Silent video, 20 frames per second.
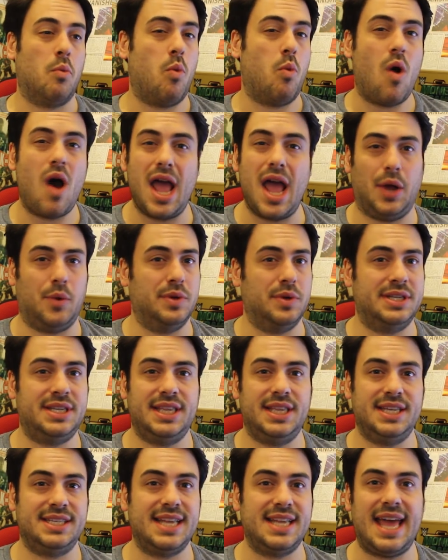a while
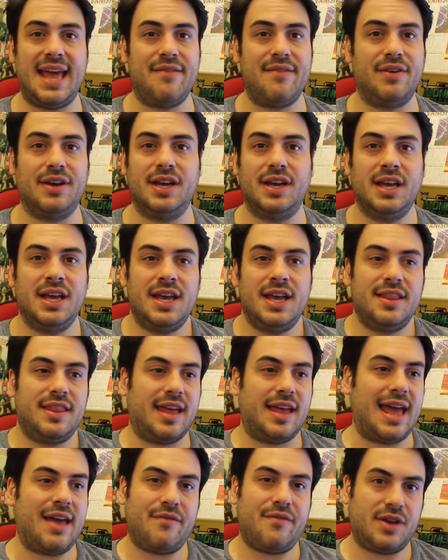until this ever
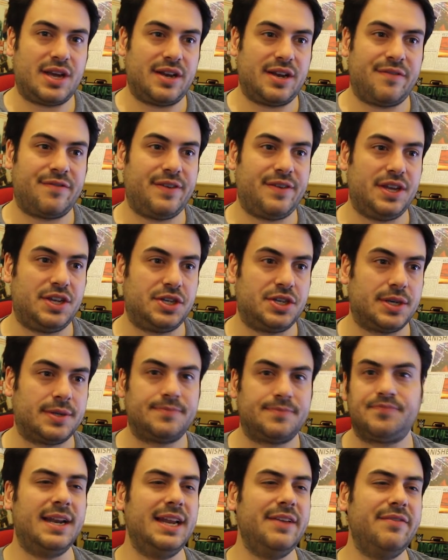they're ever going to
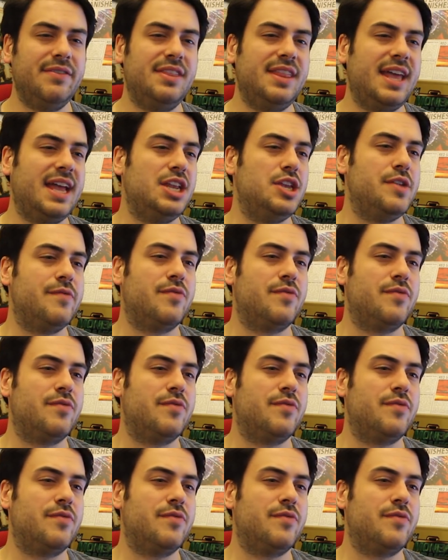feature. And even then,